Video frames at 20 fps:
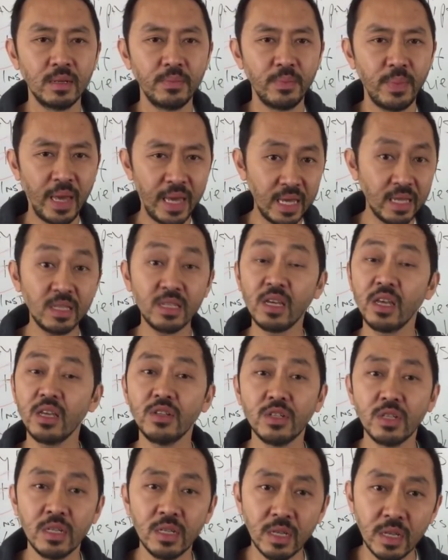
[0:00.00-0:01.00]
pay
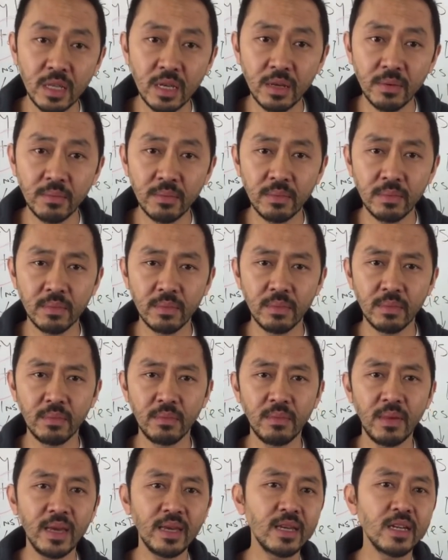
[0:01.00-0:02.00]
attention to them,
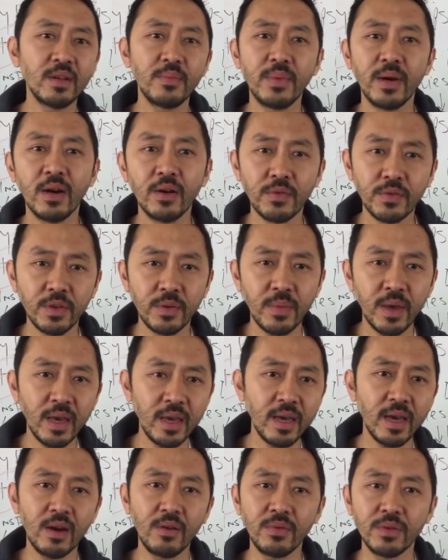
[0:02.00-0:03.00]
make it about them. Hey,
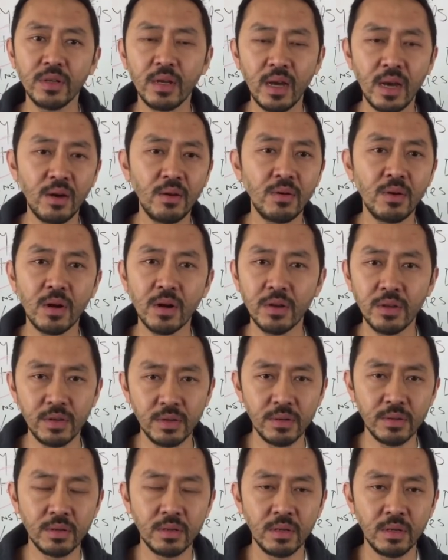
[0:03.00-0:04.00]
how how are
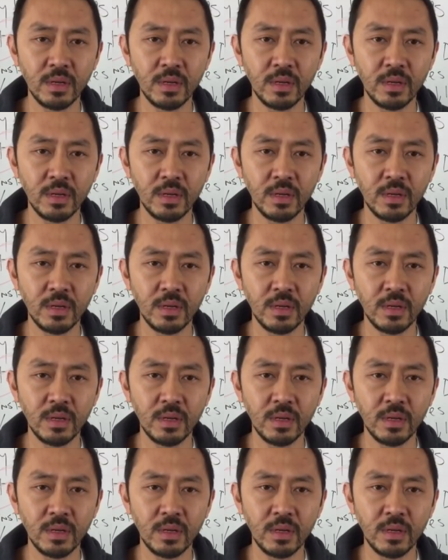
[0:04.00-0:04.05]
you?